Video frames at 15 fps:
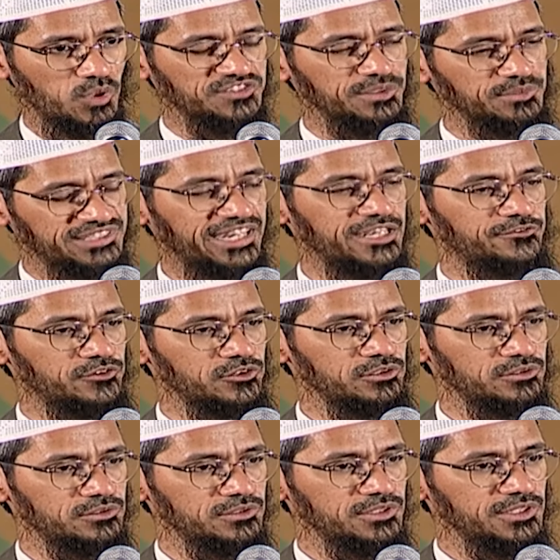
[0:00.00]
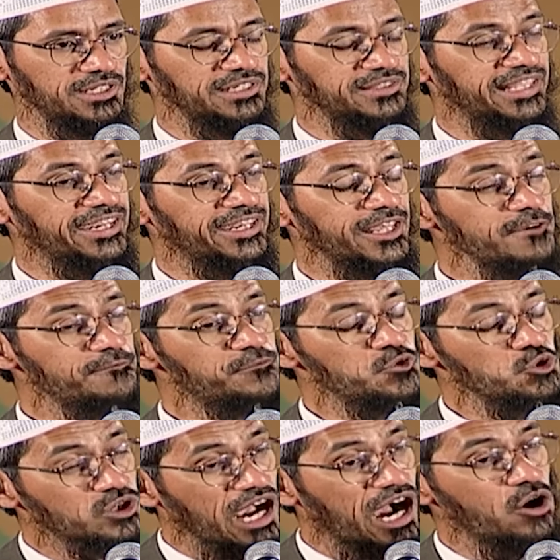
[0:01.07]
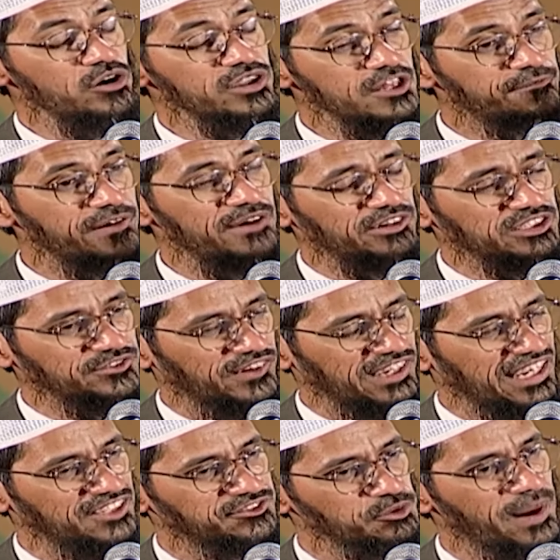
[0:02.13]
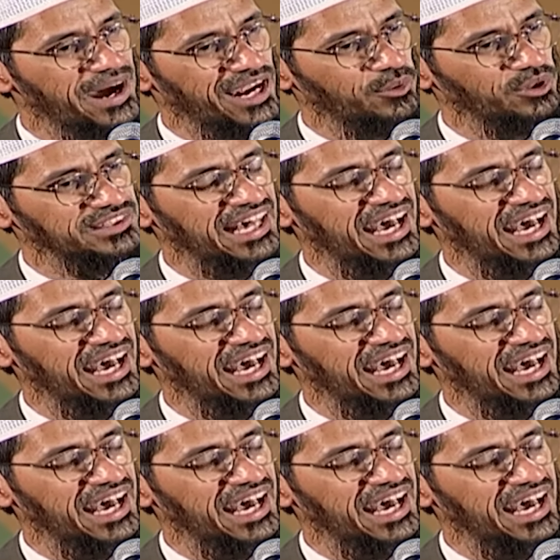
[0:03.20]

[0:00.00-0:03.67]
verse number 34, that if you count the favors of Allah subhanahu wa